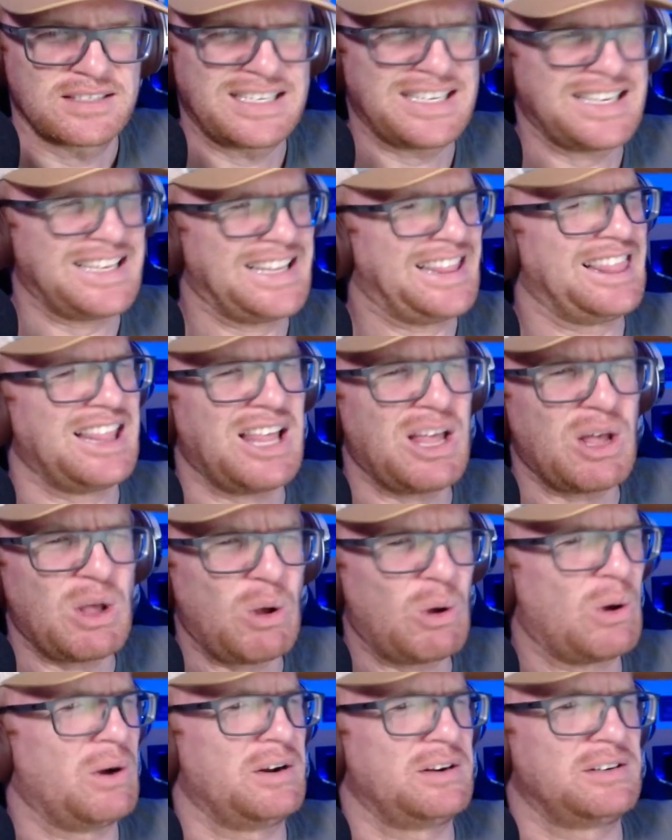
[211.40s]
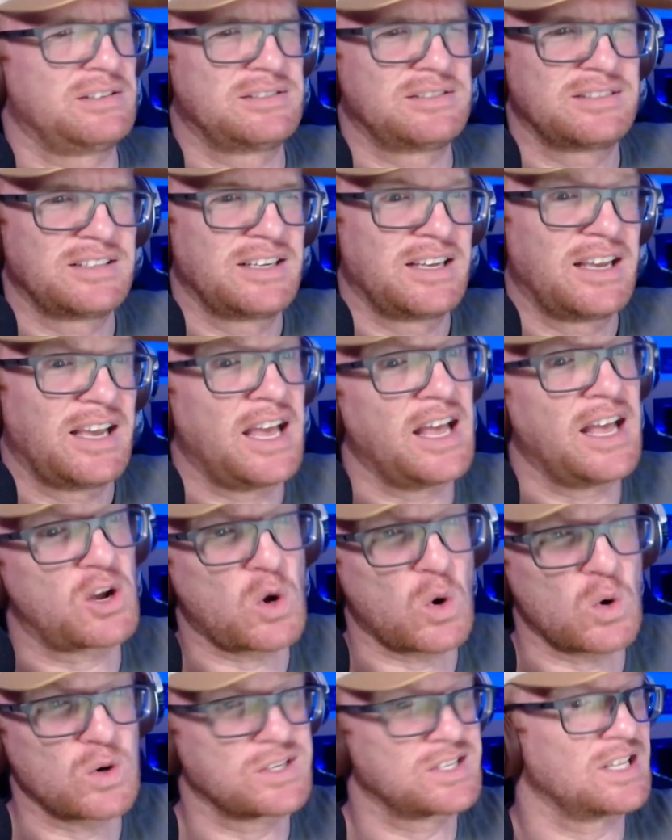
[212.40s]
Good Lord. And of
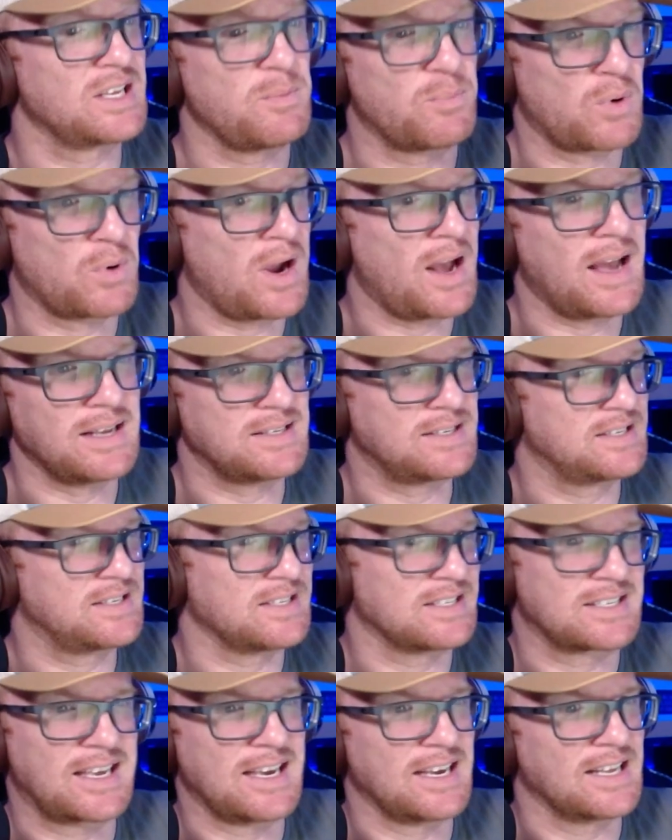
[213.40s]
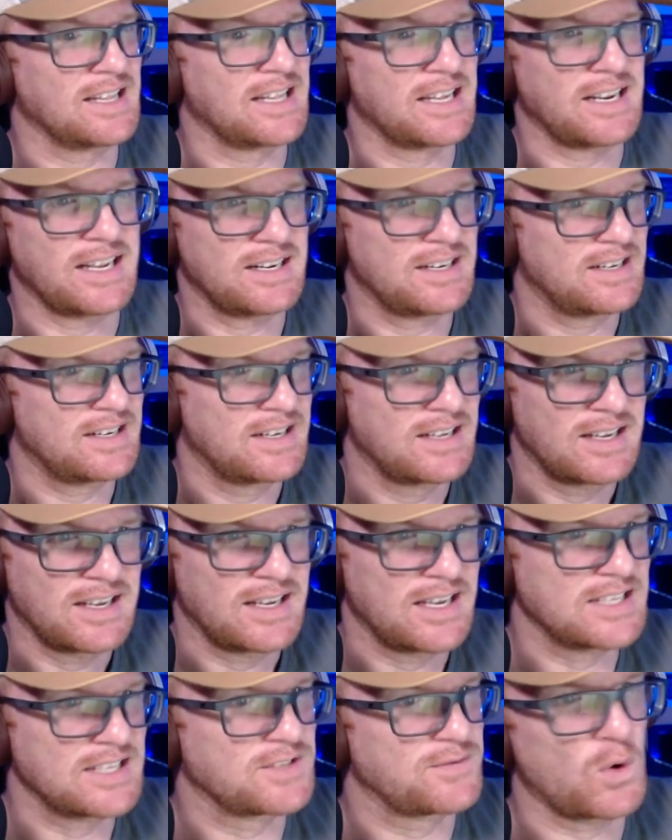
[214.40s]
course, Lee Brice just killing it.
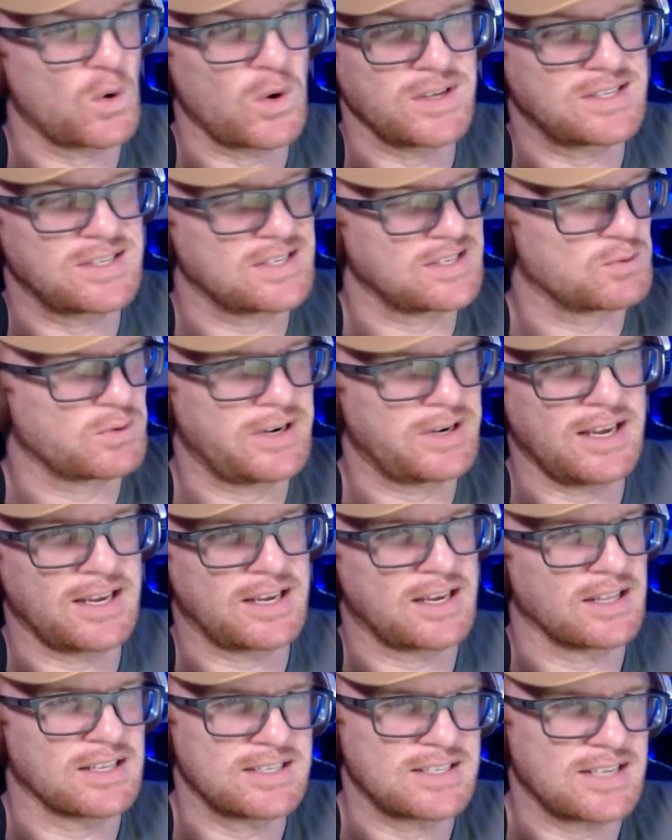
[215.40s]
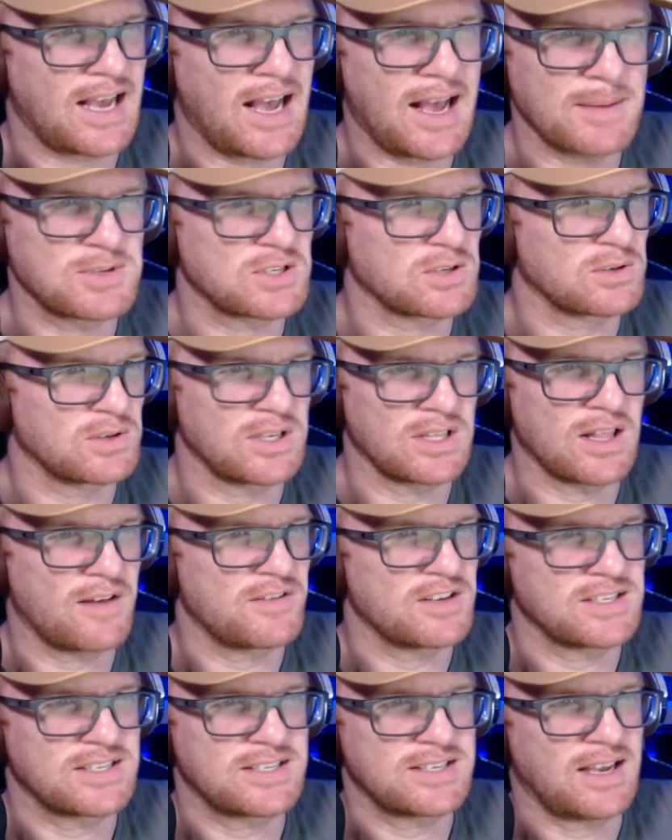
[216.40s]
His voice is ridiculous. I absolutely
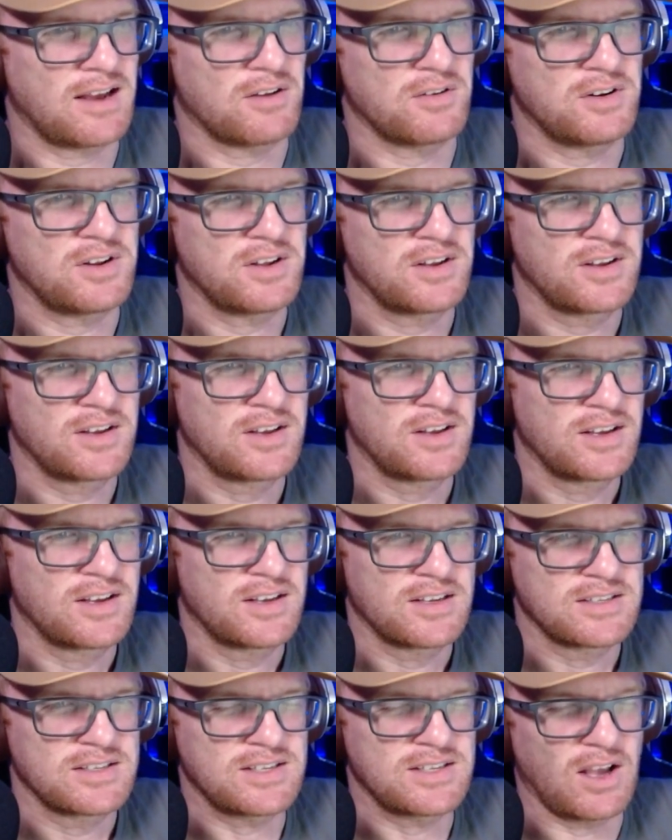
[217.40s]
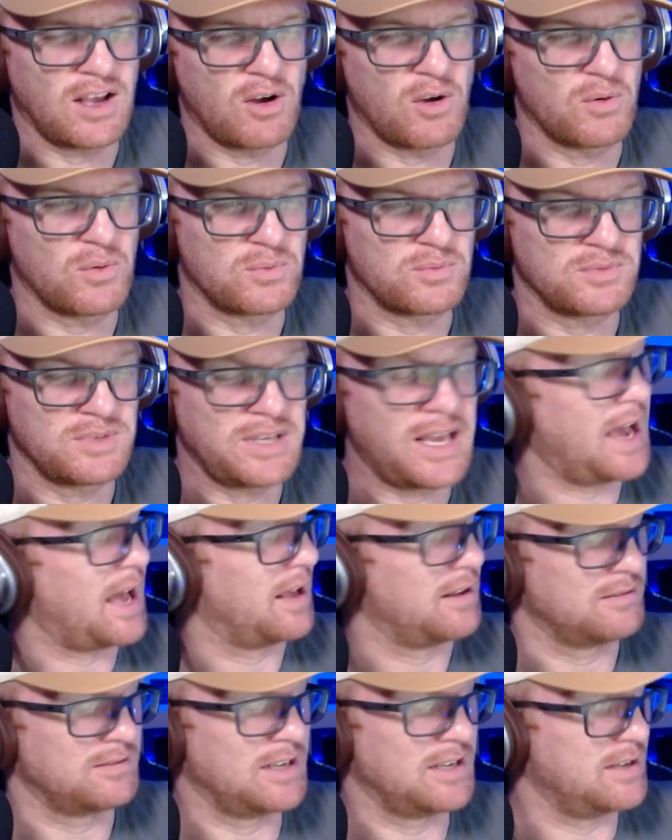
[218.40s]
love his sound. So,
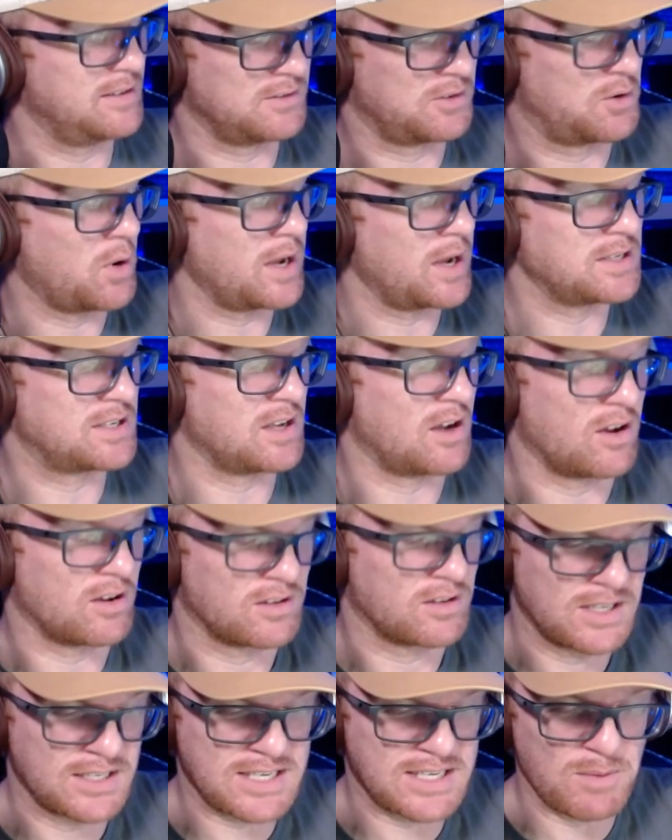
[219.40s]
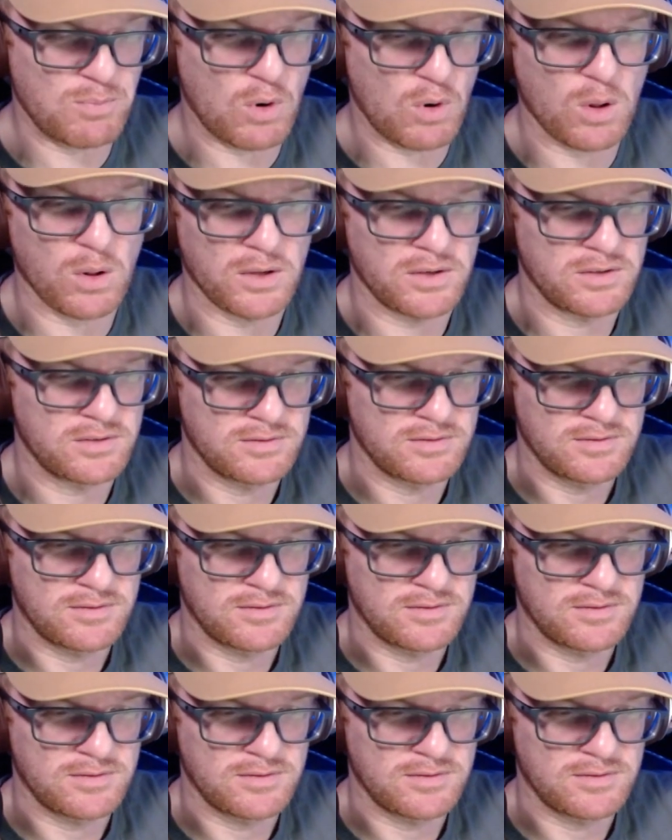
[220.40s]
yeah, great song. Let's keep rolling.